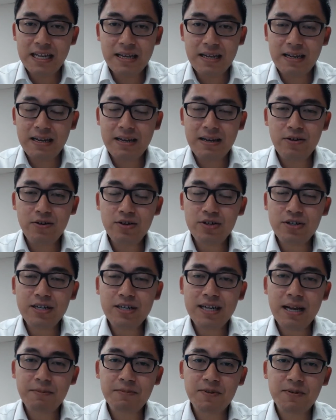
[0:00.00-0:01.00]
it
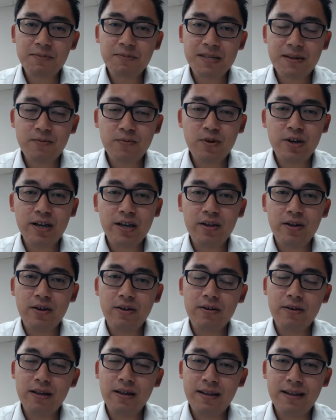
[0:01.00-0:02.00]
usually comes from somewhere.
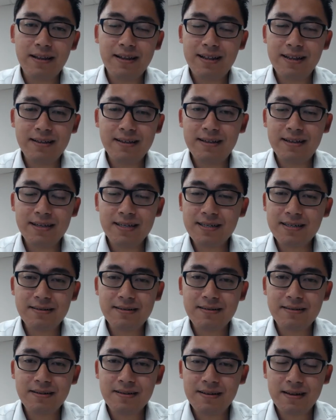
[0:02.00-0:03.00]
It
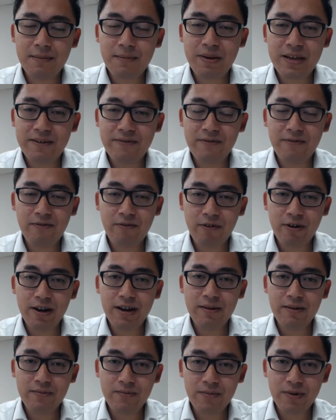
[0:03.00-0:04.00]
doesn't appear for
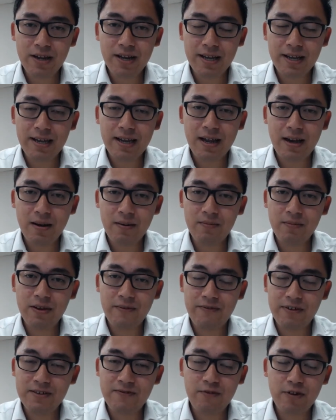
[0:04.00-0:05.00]
free, really.
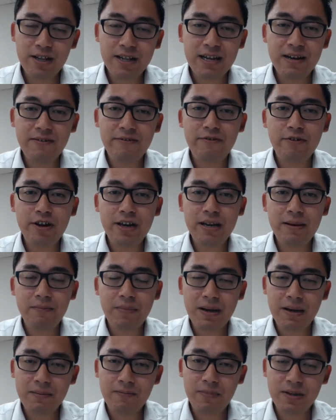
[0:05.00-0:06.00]
If it's free delivery, it
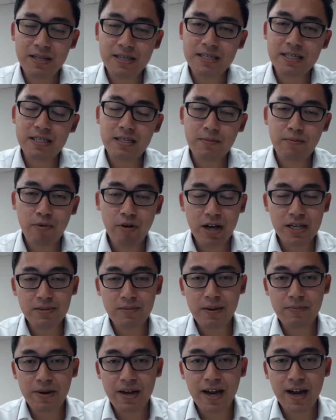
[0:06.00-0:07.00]
might be just the
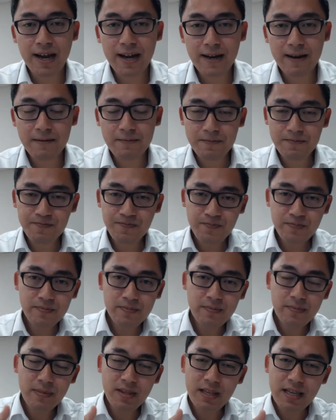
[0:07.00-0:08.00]
price might be higher.
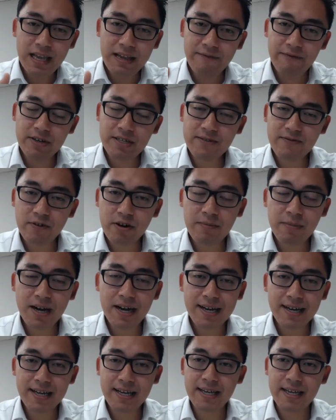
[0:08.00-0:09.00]
If it's free
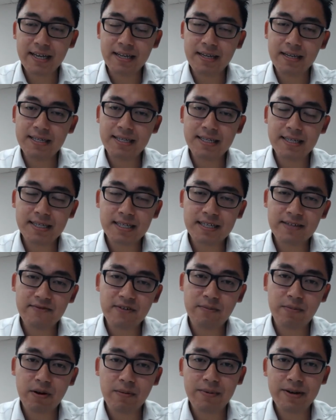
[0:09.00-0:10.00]
marketing in this instance
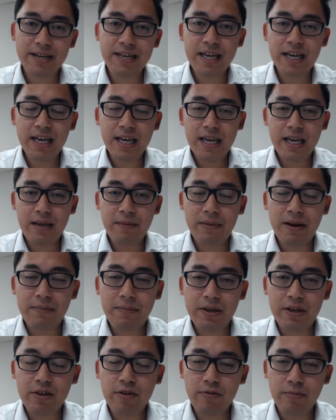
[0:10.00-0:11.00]
for property, it
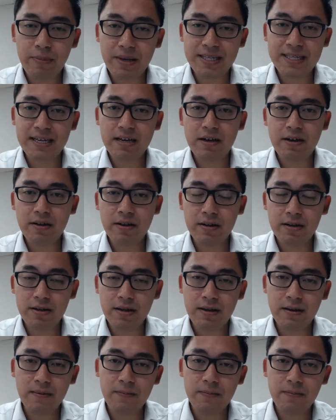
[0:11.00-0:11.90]
might be you missing on